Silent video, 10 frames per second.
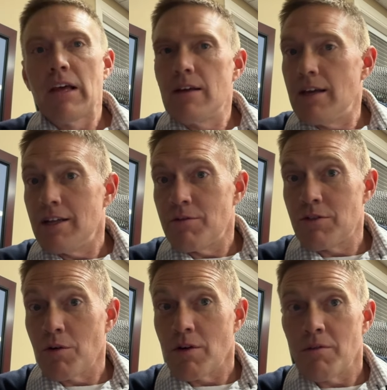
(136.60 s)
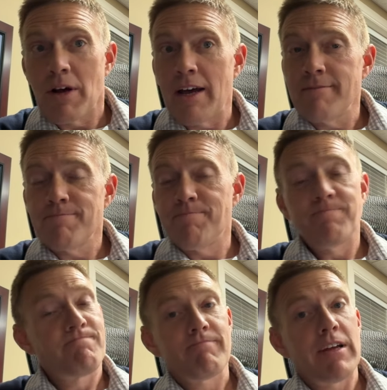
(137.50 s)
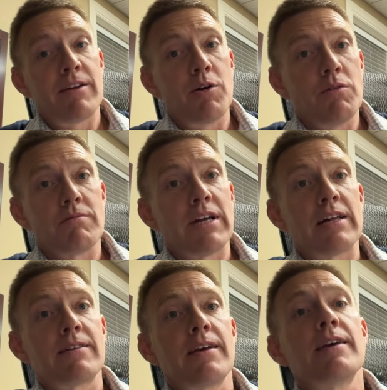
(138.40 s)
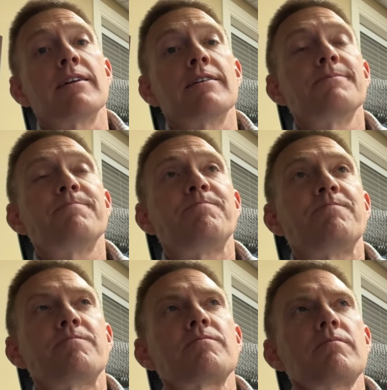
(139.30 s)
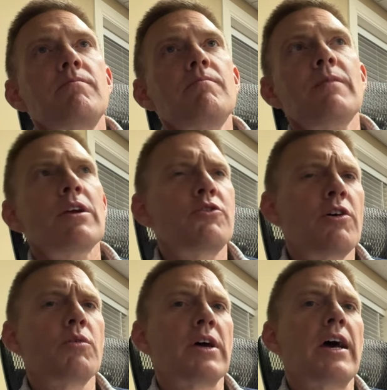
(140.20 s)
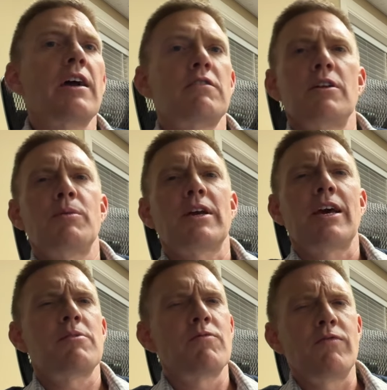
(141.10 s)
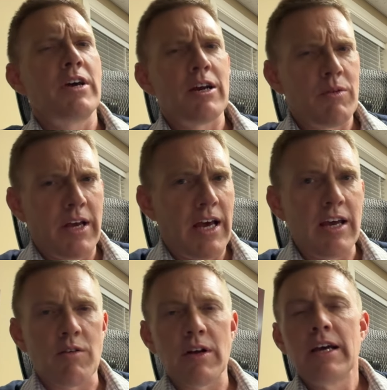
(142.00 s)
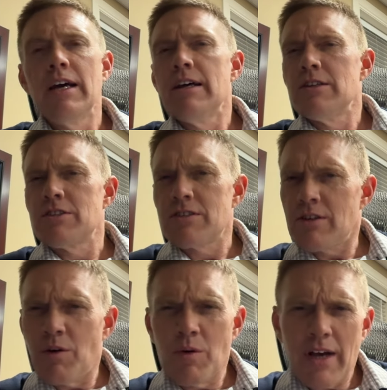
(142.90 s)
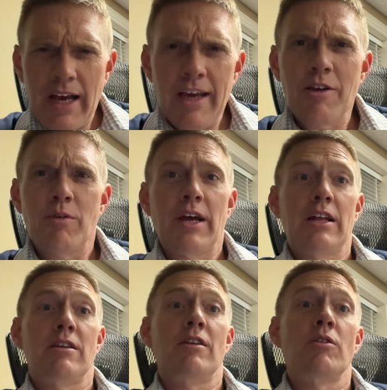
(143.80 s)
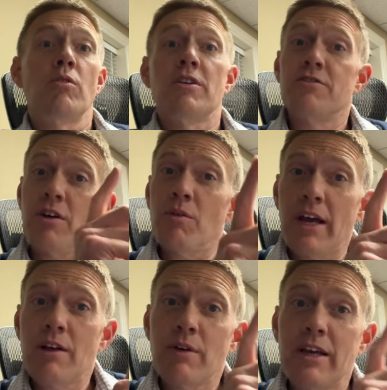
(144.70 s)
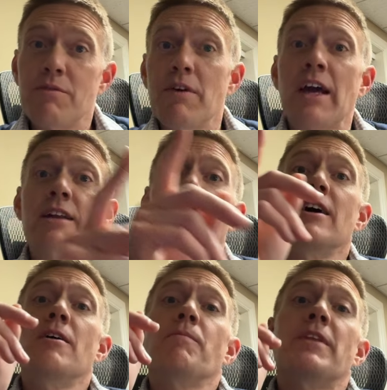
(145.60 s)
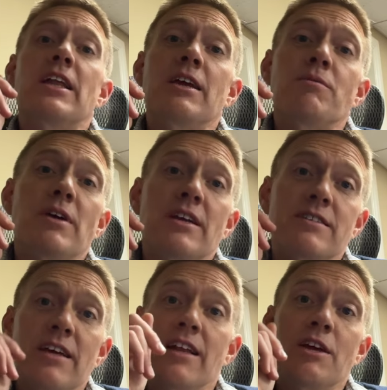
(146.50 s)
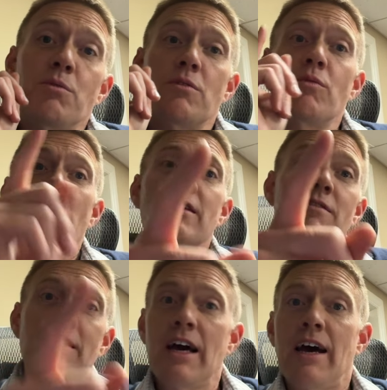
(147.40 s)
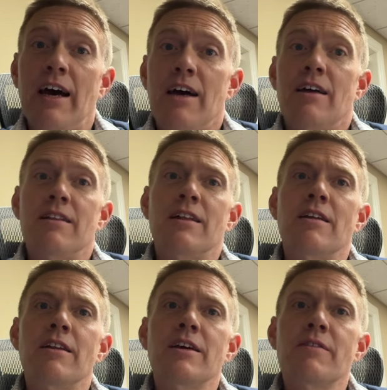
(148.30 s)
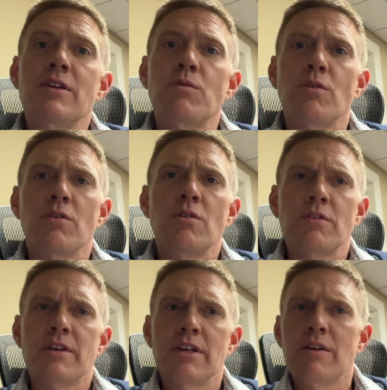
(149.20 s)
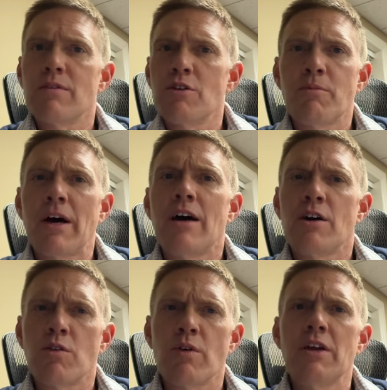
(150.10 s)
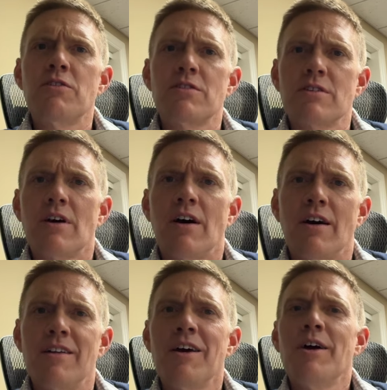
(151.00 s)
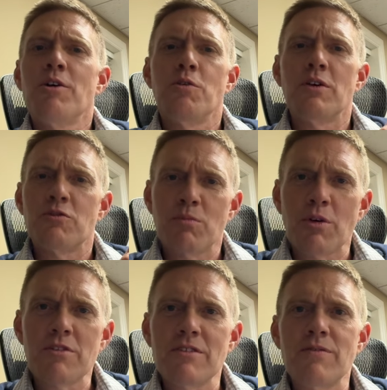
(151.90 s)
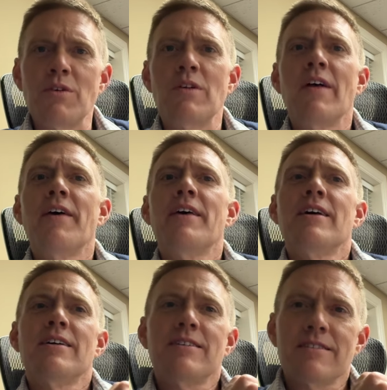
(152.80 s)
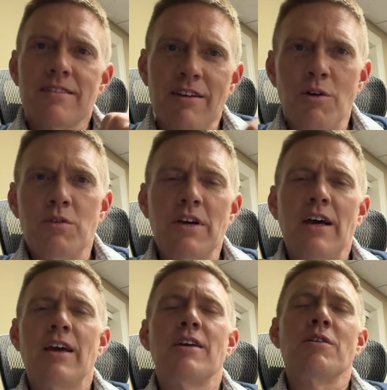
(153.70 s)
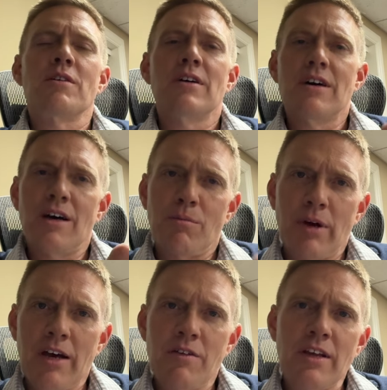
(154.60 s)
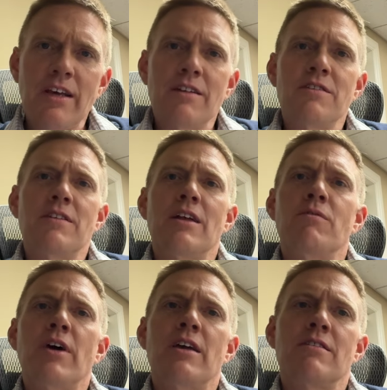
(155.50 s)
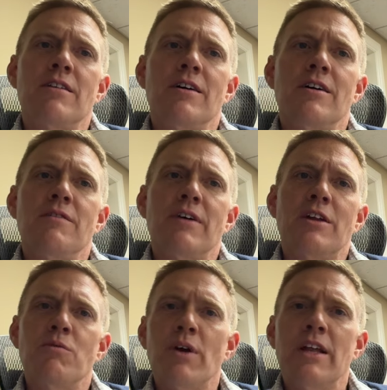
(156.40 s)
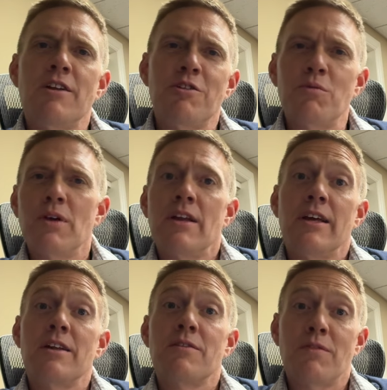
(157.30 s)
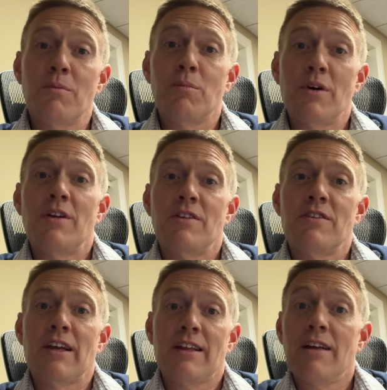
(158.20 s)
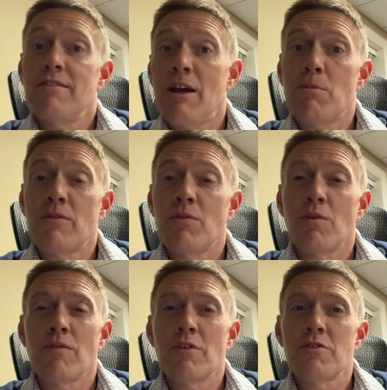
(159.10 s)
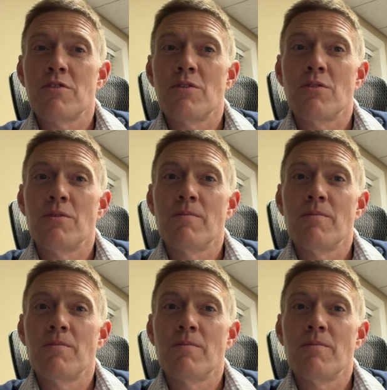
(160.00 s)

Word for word: End of story, right? No, not the end. Jonah actually became very angry, so angry at the Lord, so angry, in fact, that he, he said he would rather die than to live in a world governed by a gracious God who is merciful, slow to anger, abounding in steadfast love, and ready to relent from punishing. That's chapter 4, verse 2.